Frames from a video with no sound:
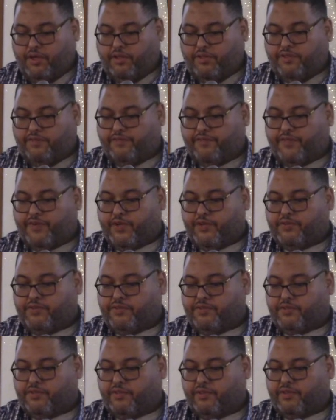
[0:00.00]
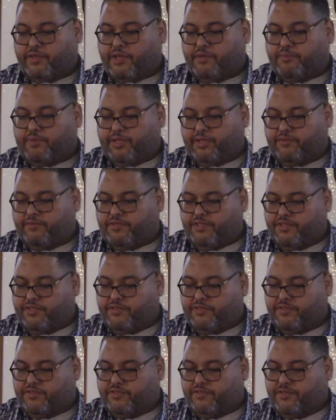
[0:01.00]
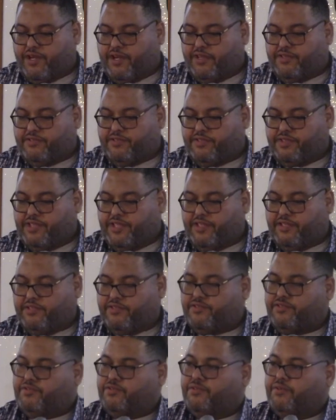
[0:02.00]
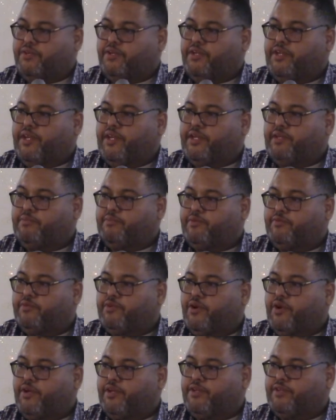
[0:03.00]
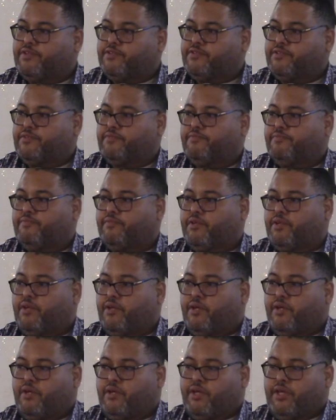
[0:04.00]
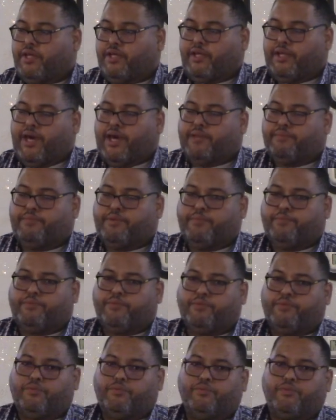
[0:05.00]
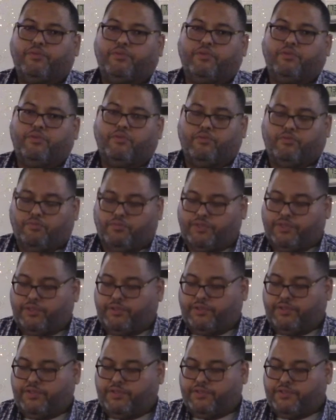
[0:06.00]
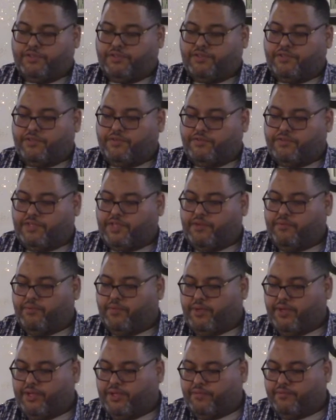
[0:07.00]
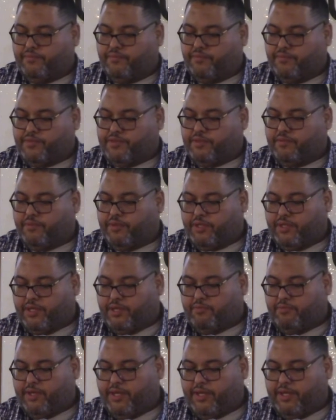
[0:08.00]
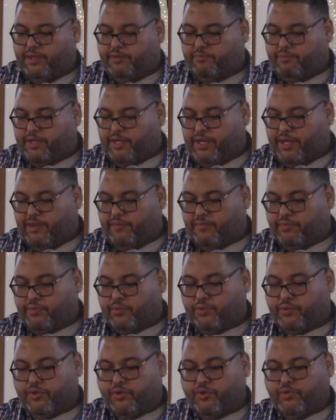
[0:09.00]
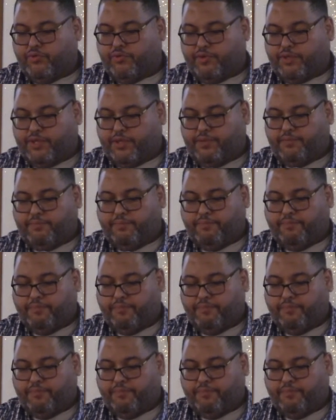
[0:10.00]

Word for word: The first coming of Jesus Christ did destroy a kingdom of darkness. And a lot of people, when you look at the Jews, they wanted someone to come in and be a ruler over them.